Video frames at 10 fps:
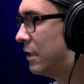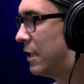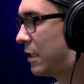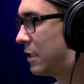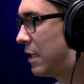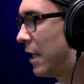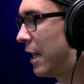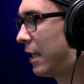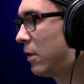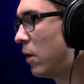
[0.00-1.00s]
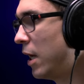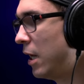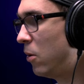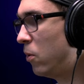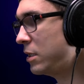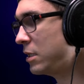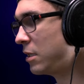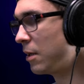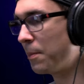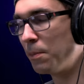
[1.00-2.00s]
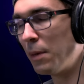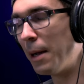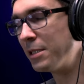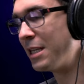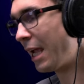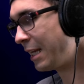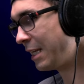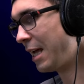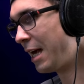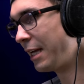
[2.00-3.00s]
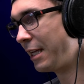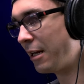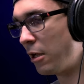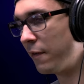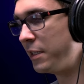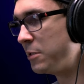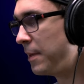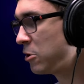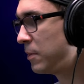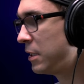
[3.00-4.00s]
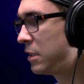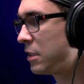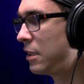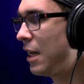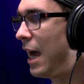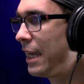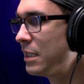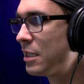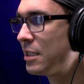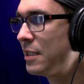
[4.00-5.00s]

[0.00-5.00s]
TLCI uh, was up to 99 in all of these measurements. The highest